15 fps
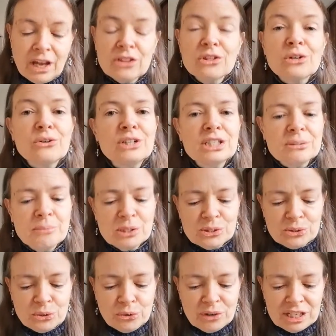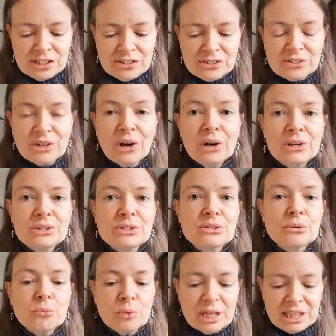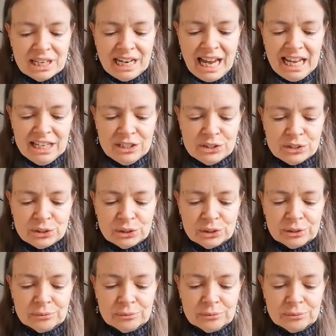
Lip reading: The Christmas story starts with an angel.